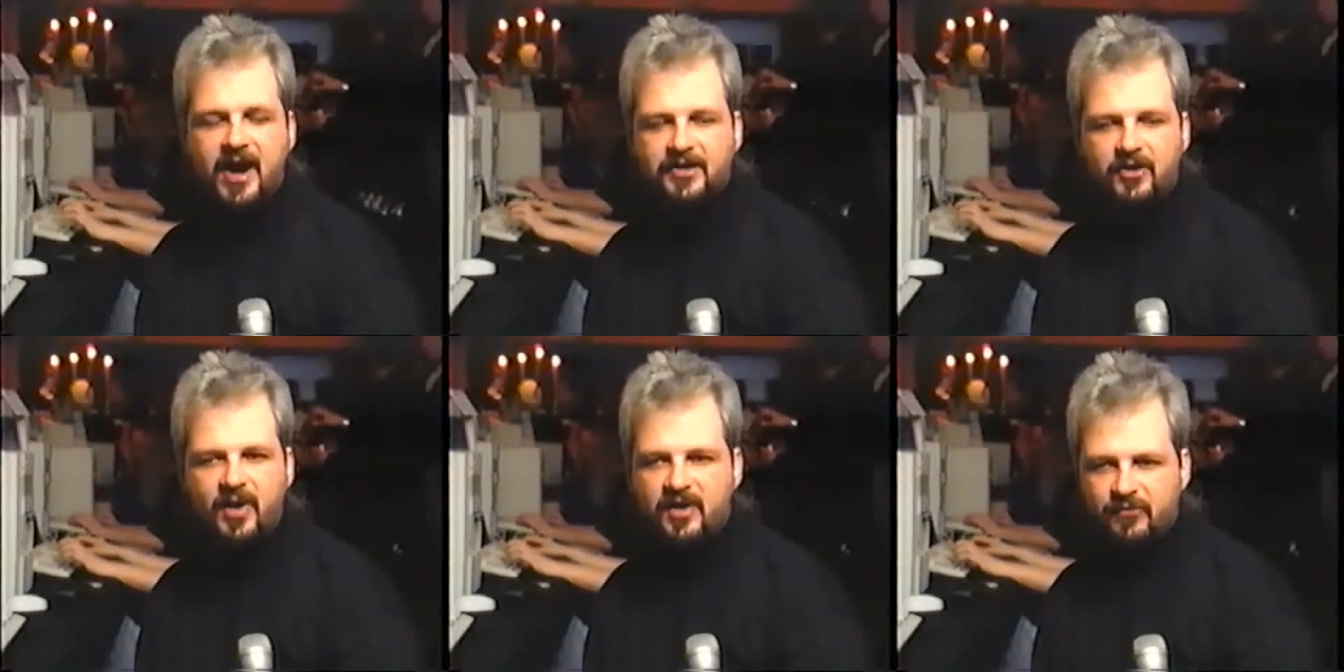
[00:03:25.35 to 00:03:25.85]

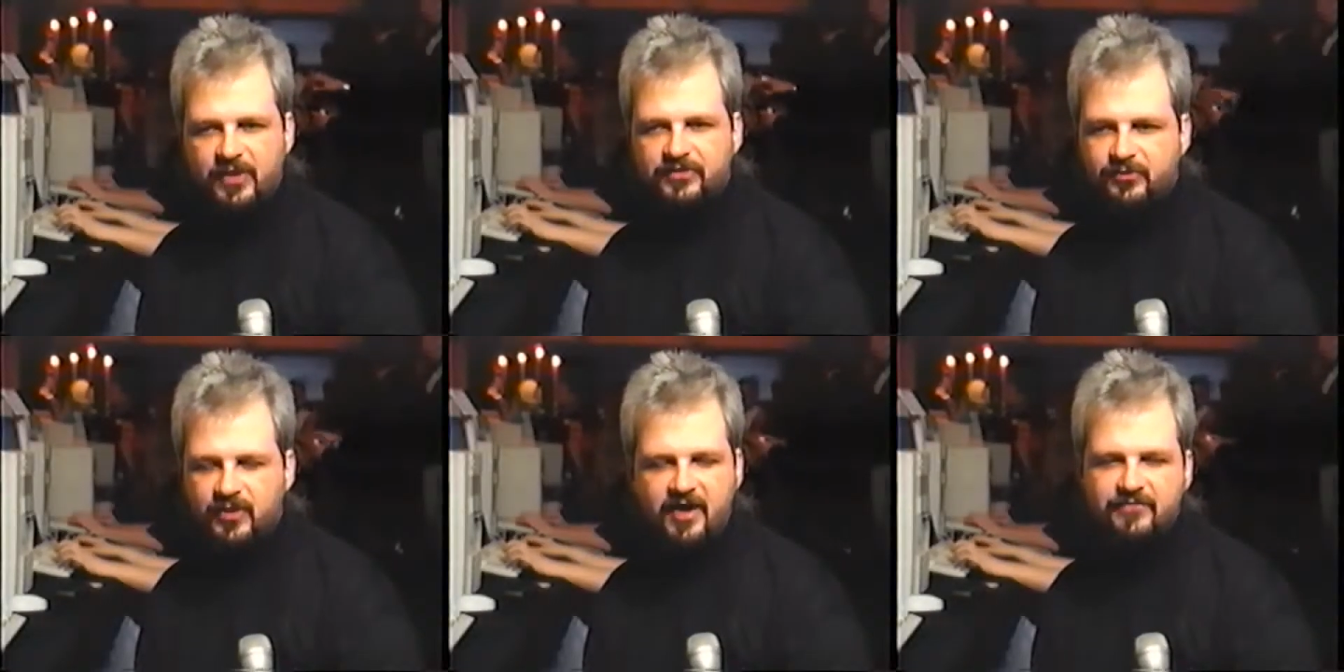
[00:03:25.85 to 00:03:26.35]
I know I've
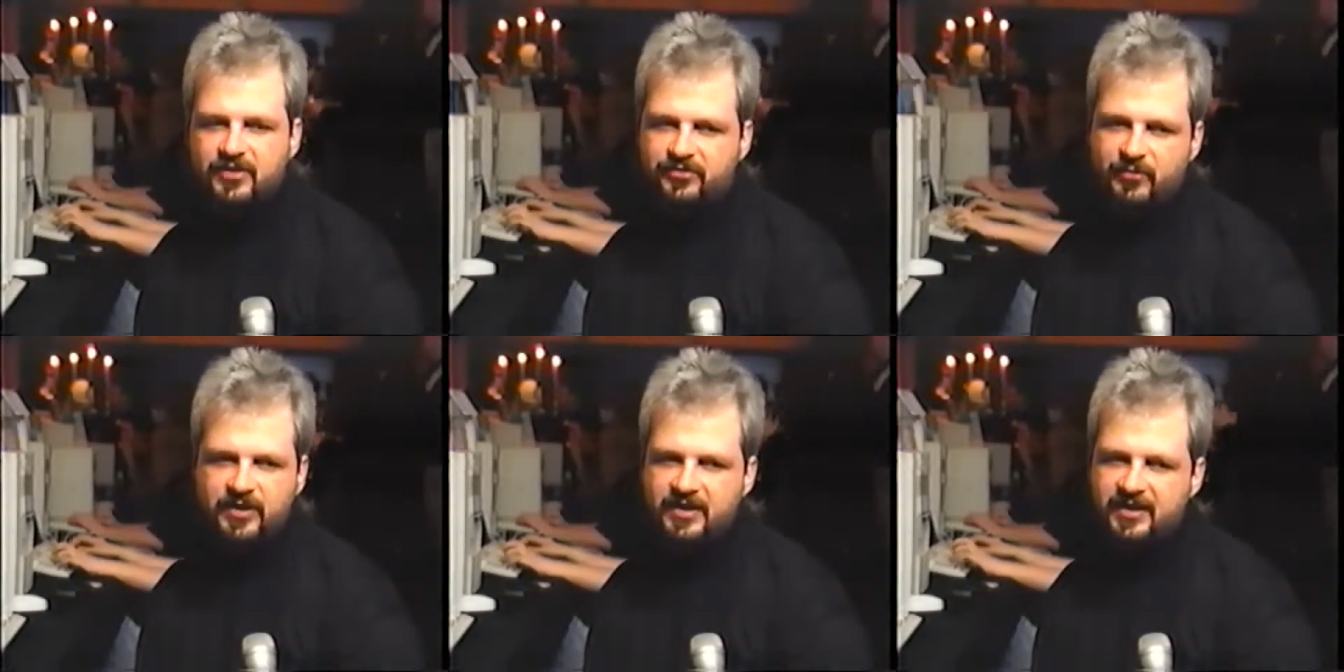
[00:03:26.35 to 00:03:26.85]
went through every
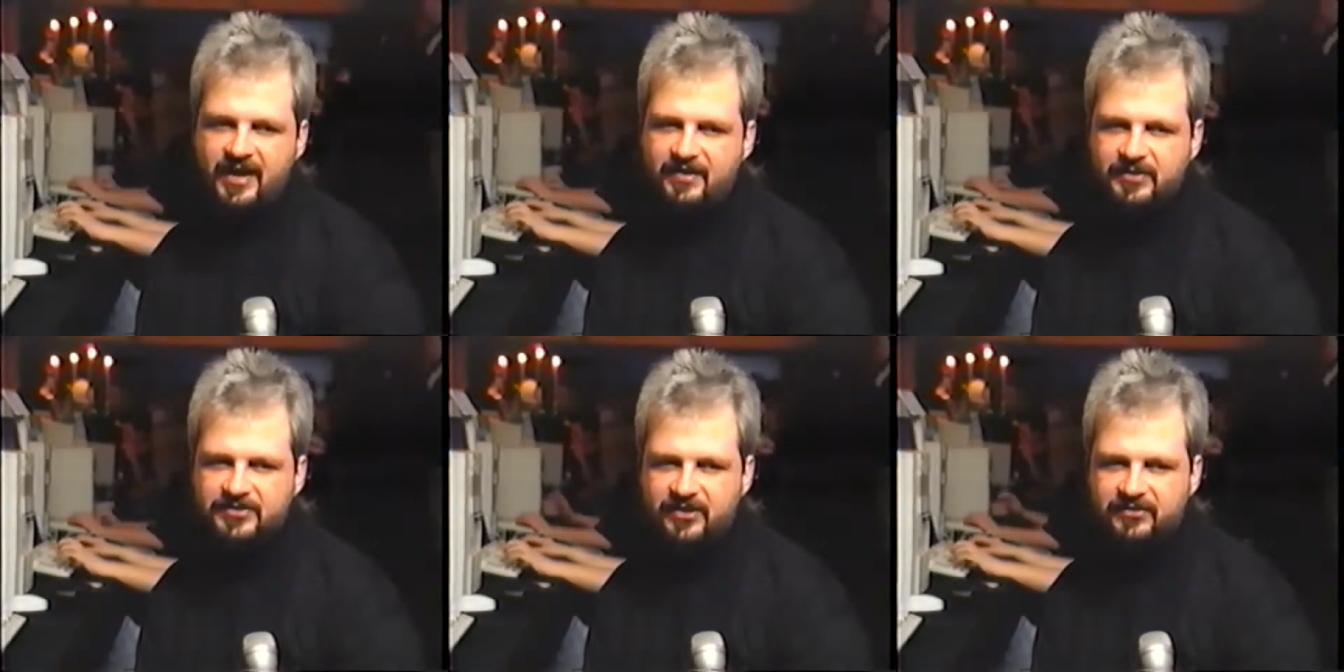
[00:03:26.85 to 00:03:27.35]
3D
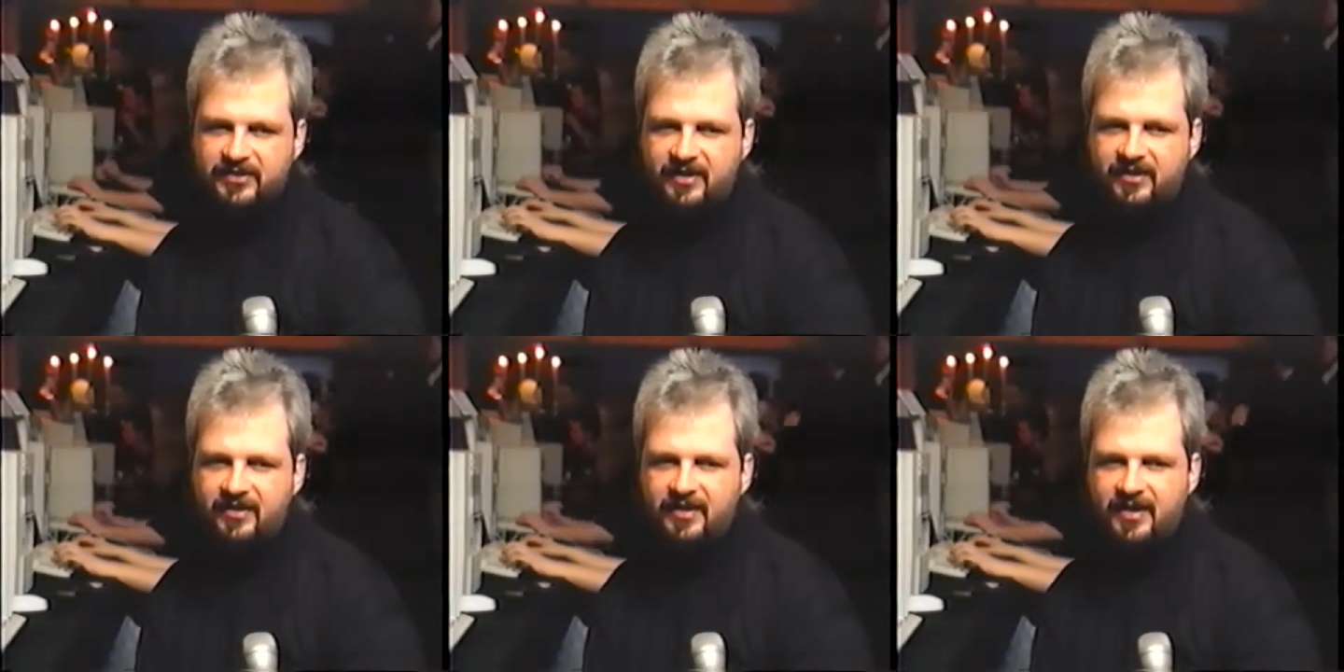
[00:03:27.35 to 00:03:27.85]
game that's out
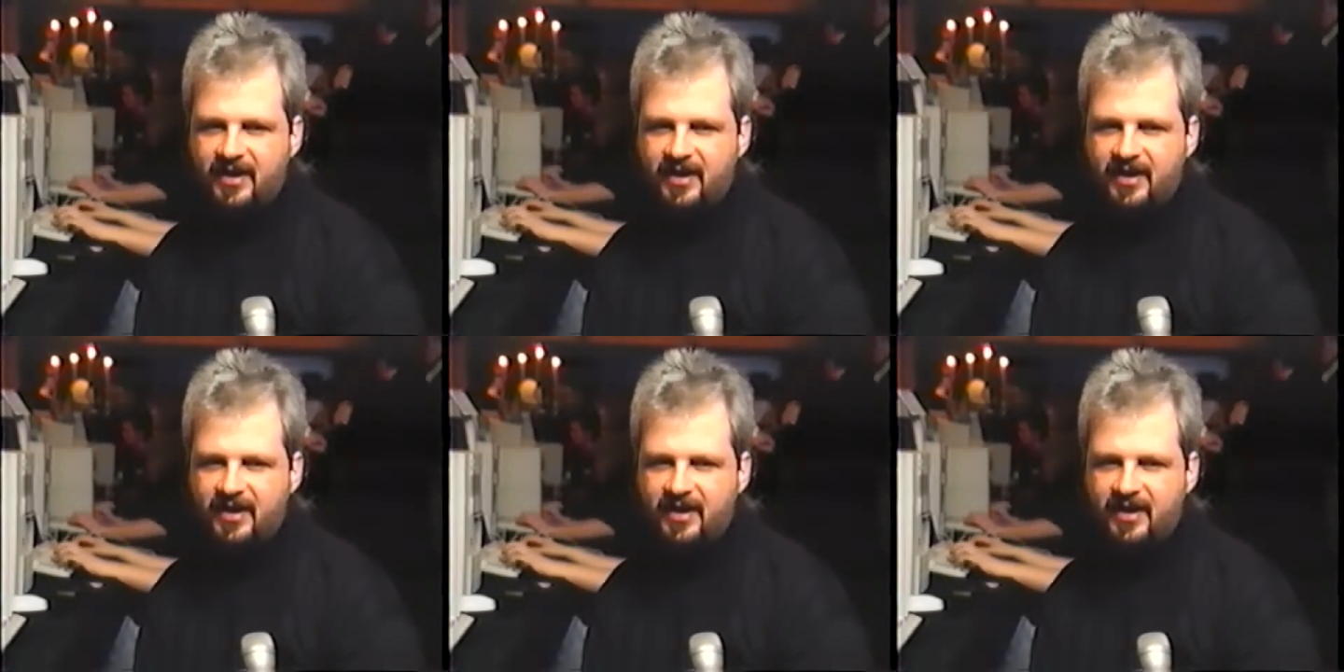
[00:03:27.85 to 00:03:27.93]
there.